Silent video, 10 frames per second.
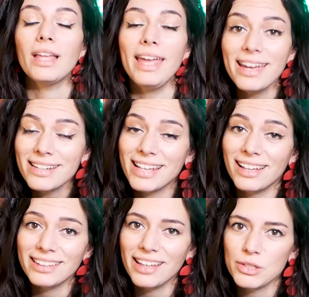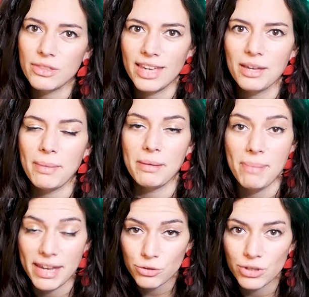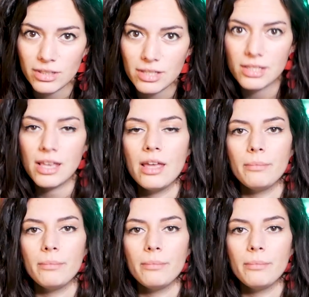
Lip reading: And I'd like to thank my patrons